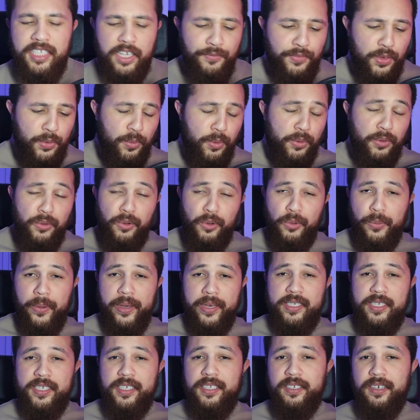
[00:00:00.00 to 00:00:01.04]
if you want your
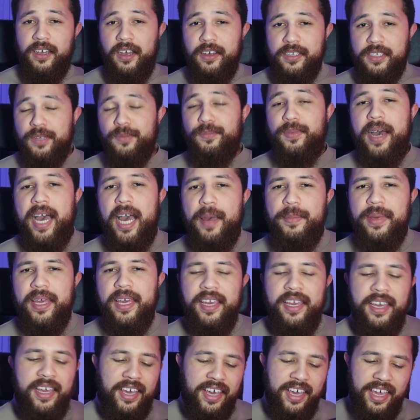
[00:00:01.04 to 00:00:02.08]
questions answered by
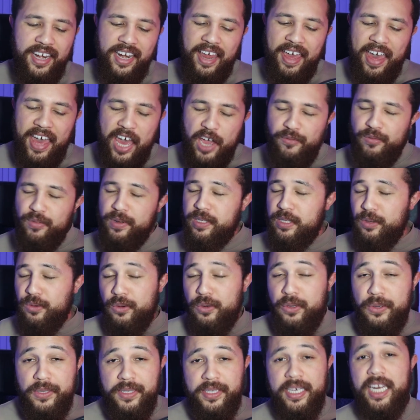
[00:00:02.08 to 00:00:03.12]
me in every single
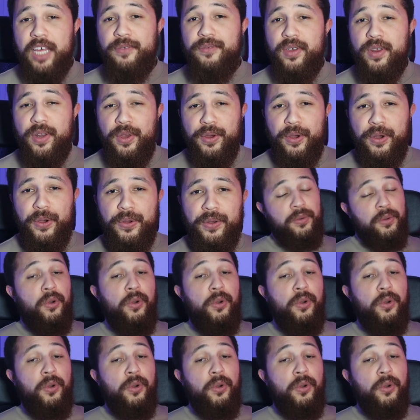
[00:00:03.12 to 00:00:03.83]
News Daily video,